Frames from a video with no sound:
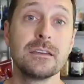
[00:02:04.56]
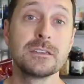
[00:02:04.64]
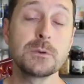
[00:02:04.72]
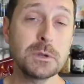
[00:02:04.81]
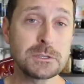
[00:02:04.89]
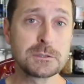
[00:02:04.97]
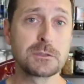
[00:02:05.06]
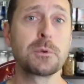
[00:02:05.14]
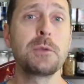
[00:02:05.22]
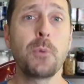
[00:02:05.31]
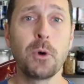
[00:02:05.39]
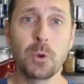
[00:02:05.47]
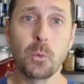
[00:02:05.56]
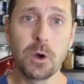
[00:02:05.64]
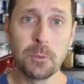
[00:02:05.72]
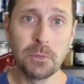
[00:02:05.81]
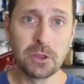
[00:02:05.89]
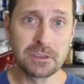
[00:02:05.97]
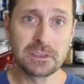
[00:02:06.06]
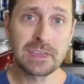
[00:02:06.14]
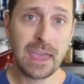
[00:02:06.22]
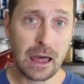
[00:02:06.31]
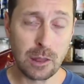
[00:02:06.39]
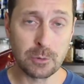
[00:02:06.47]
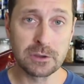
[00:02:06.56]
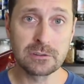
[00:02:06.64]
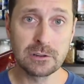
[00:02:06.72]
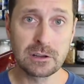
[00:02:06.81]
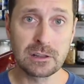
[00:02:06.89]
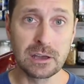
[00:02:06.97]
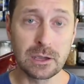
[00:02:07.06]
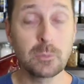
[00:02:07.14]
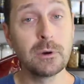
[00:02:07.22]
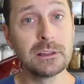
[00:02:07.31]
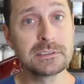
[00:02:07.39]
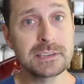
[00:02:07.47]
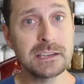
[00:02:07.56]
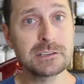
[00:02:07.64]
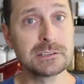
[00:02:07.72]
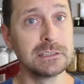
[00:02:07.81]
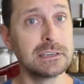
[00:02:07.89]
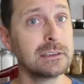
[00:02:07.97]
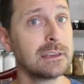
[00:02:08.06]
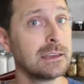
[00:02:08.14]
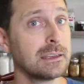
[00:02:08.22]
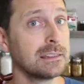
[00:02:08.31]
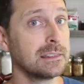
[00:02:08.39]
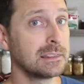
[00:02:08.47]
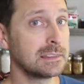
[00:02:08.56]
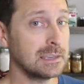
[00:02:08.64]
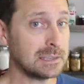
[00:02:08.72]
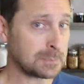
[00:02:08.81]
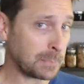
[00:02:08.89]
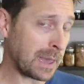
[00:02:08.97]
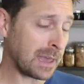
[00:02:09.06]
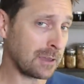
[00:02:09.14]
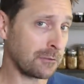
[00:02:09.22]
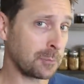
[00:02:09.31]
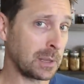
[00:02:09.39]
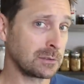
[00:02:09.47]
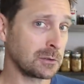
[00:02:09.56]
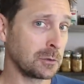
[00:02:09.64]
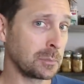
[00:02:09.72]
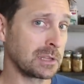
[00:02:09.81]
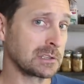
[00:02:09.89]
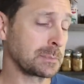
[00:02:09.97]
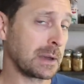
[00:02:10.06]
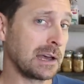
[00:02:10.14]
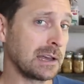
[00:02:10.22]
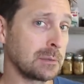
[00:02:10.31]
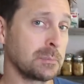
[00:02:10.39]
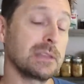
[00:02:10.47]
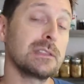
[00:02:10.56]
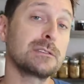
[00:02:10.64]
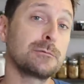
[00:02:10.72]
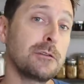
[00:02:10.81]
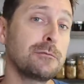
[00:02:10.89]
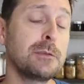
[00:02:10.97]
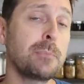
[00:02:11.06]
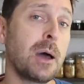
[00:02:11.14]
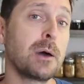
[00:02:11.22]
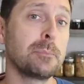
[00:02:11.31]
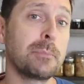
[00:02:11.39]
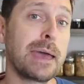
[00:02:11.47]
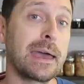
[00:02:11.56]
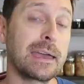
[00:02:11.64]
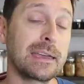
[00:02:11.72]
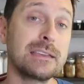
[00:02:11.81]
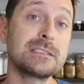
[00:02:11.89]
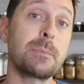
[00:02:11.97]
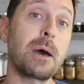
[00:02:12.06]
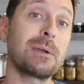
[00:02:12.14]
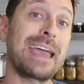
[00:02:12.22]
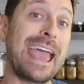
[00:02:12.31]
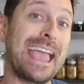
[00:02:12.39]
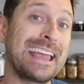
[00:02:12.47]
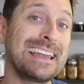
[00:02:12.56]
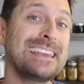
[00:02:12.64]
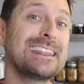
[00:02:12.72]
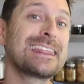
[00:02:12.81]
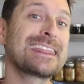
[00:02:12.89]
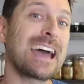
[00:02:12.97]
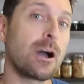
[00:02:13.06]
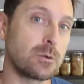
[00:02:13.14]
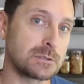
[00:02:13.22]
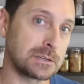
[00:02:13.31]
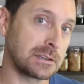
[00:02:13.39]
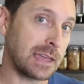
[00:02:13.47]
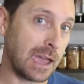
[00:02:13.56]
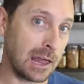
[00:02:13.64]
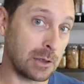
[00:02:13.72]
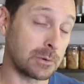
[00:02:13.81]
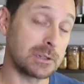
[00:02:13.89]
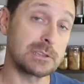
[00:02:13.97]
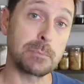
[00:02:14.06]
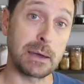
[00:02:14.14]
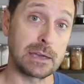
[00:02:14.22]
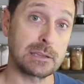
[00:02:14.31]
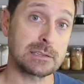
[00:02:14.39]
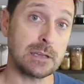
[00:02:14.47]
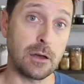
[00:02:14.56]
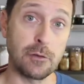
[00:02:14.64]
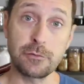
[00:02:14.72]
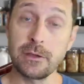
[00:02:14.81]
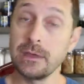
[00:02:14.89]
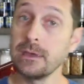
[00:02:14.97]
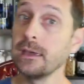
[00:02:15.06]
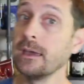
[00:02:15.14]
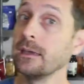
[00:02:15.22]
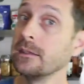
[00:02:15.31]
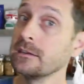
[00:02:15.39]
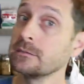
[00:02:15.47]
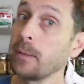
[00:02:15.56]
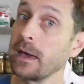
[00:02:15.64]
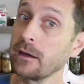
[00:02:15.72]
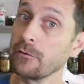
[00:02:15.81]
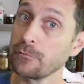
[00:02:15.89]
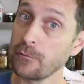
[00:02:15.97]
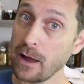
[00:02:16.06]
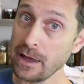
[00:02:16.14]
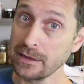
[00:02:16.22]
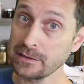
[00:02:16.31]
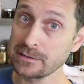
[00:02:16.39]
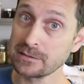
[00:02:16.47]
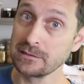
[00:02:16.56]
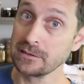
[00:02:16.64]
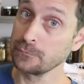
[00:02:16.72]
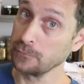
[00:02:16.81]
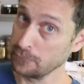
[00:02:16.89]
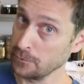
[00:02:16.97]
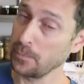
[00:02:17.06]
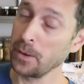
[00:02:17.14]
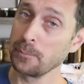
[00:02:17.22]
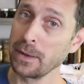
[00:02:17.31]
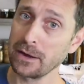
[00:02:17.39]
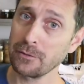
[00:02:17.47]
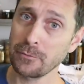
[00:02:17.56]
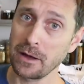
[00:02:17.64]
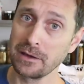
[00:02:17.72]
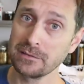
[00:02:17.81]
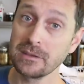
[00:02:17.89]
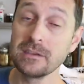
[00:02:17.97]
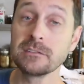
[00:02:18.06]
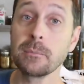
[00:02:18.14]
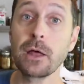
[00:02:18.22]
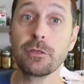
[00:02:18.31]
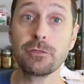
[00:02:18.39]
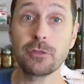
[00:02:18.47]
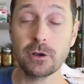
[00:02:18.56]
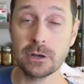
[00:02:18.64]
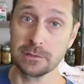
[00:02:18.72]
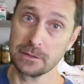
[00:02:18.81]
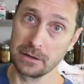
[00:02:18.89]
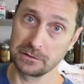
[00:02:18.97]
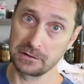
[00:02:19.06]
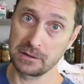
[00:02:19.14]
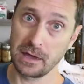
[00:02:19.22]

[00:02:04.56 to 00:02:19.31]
So what does 3.1 million calories look like? Well, essentially, this bag of pinto beans behind me, this 50 pound bag, is about 80,000 calories by itself. And this bag of rice, this 50 pound bag of rice, is about 30,000